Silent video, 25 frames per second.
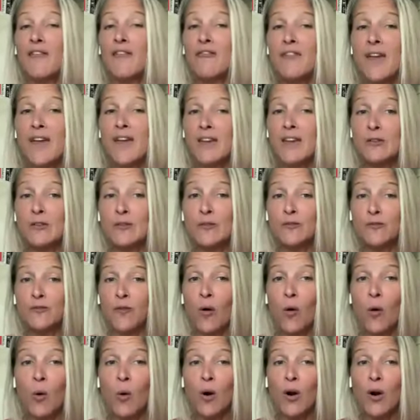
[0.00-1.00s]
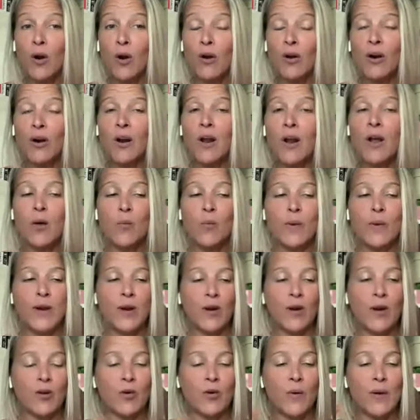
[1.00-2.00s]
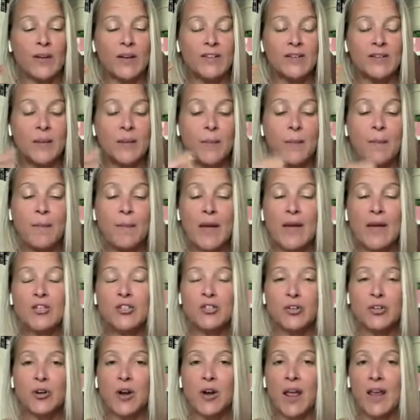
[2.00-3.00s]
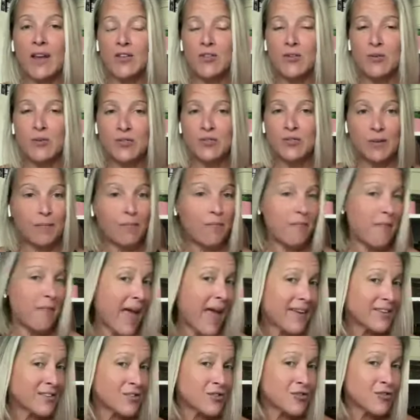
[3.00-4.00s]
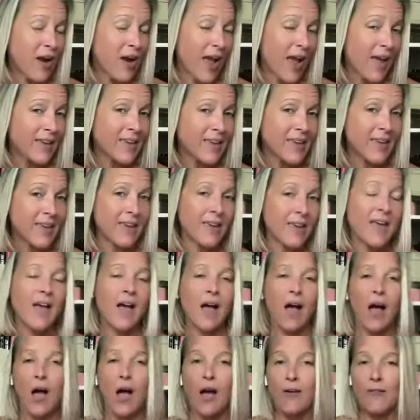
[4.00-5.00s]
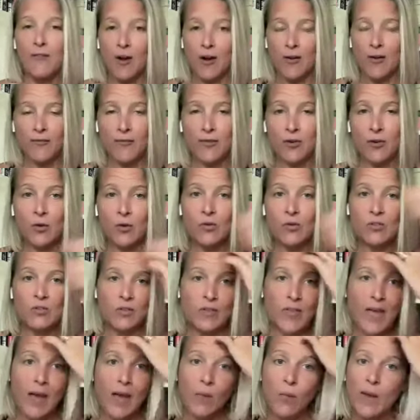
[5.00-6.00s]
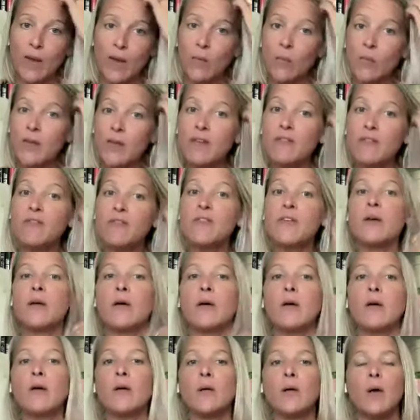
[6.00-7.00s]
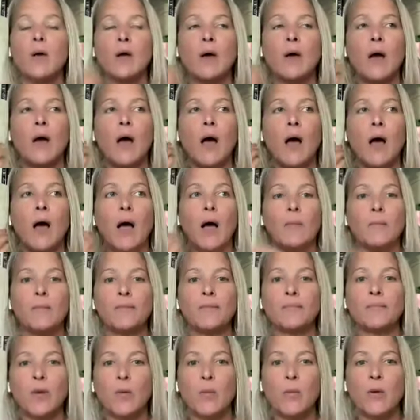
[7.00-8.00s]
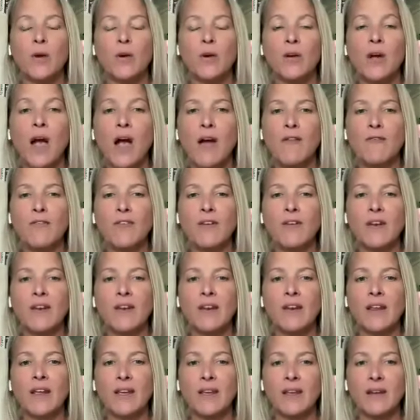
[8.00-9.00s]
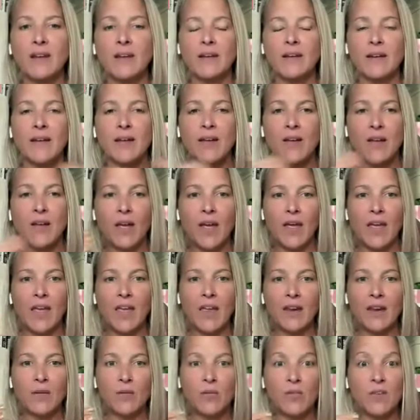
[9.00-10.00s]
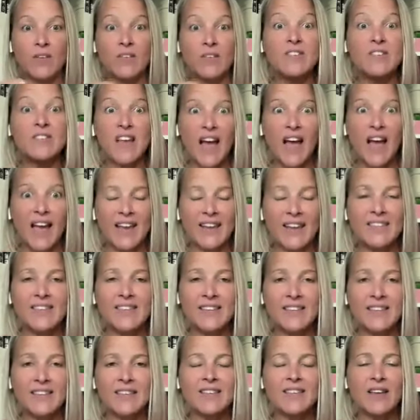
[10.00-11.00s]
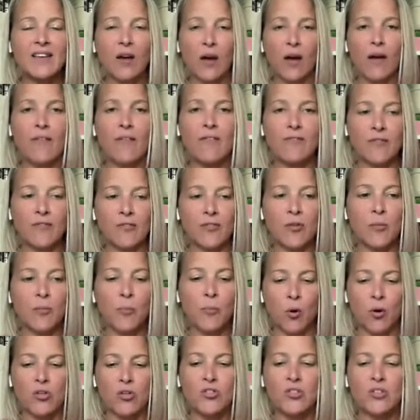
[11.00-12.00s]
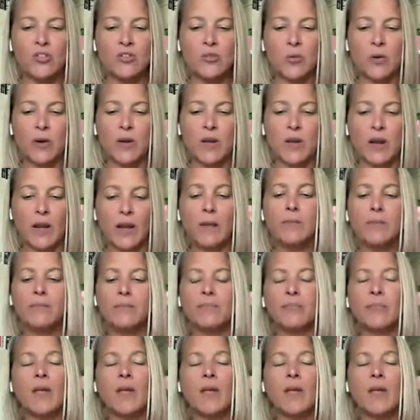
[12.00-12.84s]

Phase four, we are going to measure and do some mass tracking of our food. So that way we feel we're confident in the sizes of the portions we're eating.